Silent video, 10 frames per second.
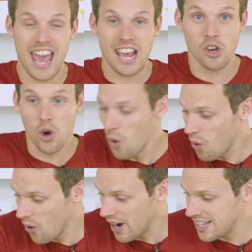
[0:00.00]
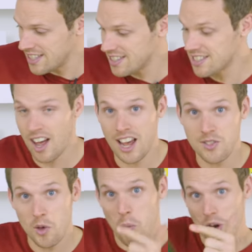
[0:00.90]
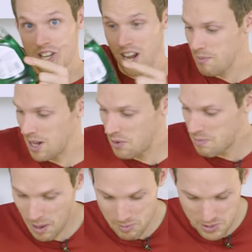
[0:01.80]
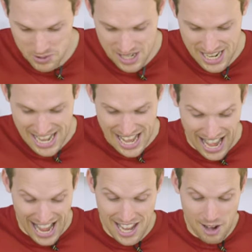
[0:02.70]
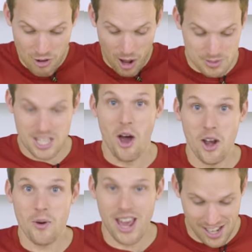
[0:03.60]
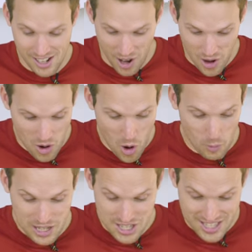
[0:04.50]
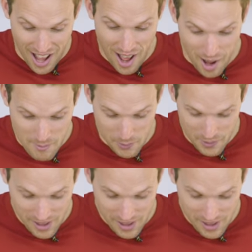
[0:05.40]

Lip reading: getting caught inside the washing up liquid bubbles, and it erupts the only way it can go, which is up.